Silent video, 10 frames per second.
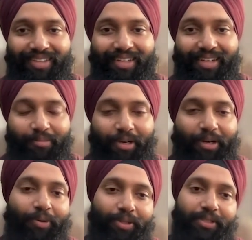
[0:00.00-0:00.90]
But
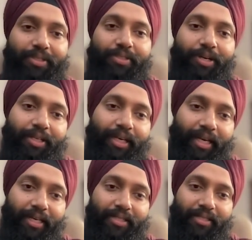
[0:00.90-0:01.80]
no, this is not the
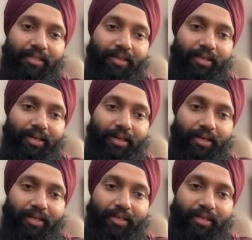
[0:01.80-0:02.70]
case.
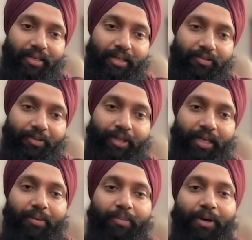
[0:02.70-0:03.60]
If you think
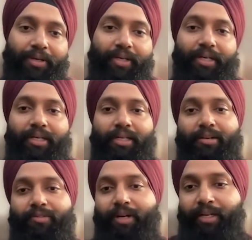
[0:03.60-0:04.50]
about it,
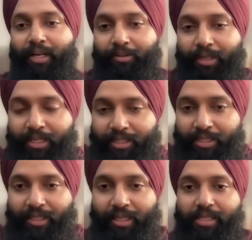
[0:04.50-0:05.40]
if I tell you that
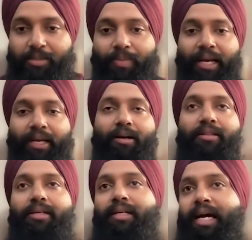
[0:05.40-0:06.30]
he's smiling all
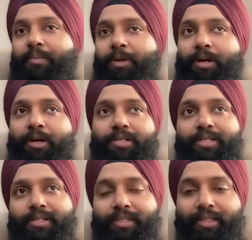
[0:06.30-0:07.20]
the time
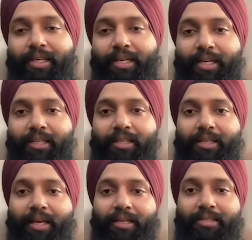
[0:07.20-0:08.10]
because he
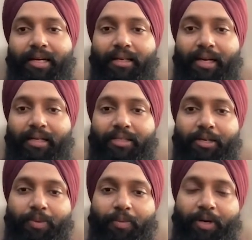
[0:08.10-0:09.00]
thinks that that's how
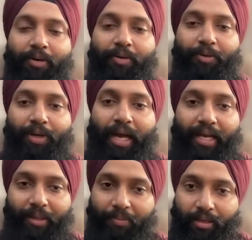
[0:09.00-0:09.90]
people are going to like him.